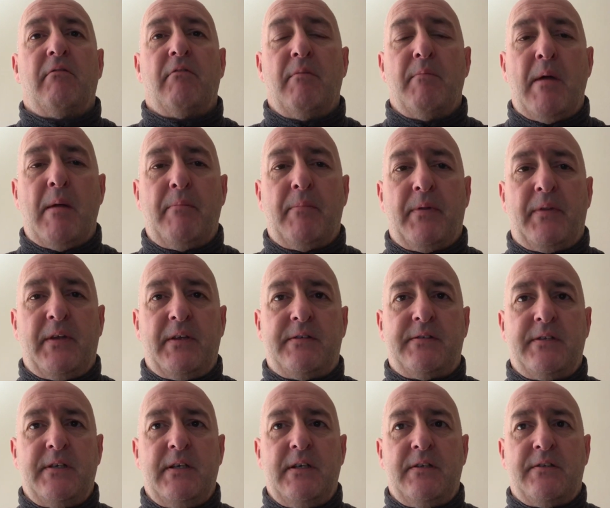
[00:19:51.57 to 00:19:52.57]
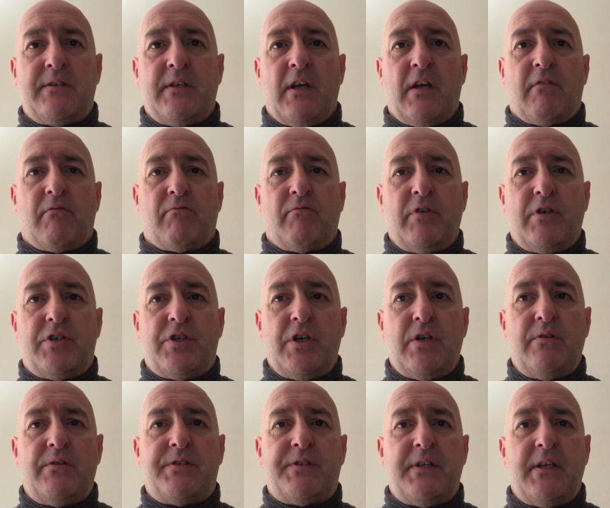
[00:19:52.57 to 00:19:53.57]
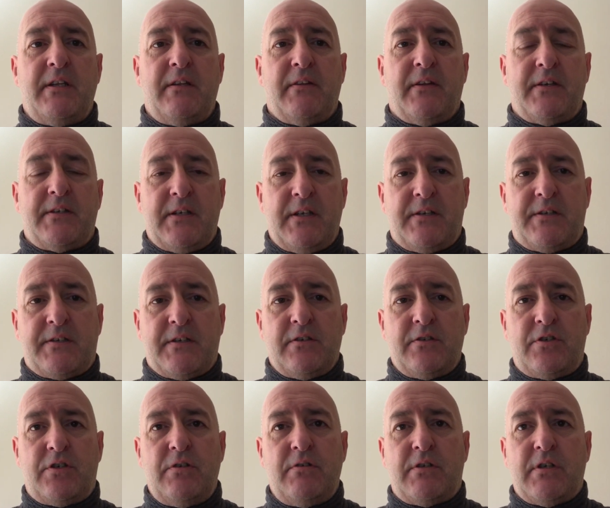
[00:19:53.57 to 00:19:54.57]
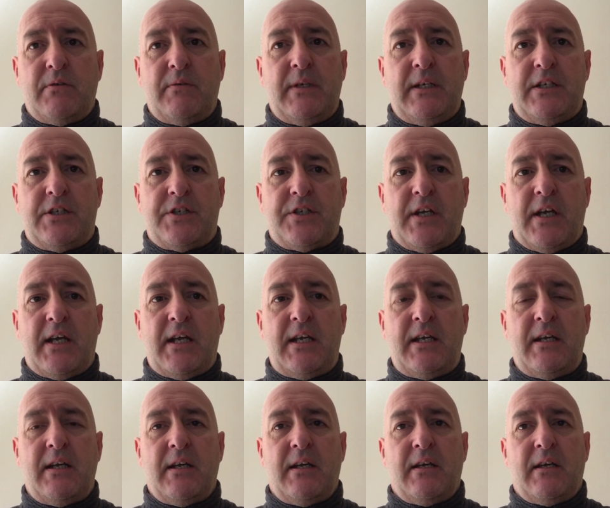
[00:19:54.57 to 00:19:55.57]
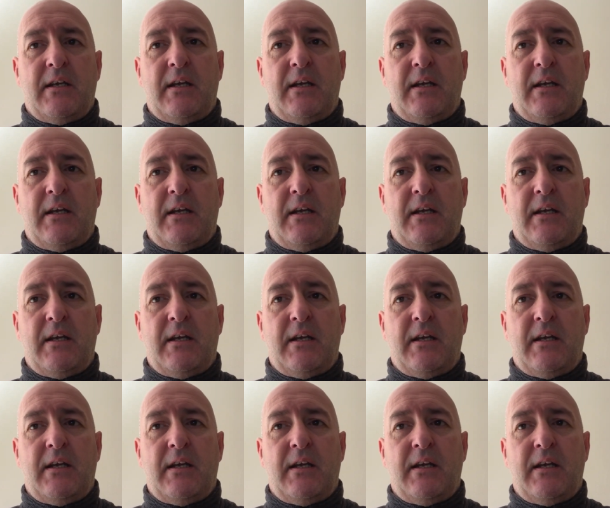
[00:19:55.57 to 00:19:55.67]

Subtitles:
Remember, this is reducing the distance you do each day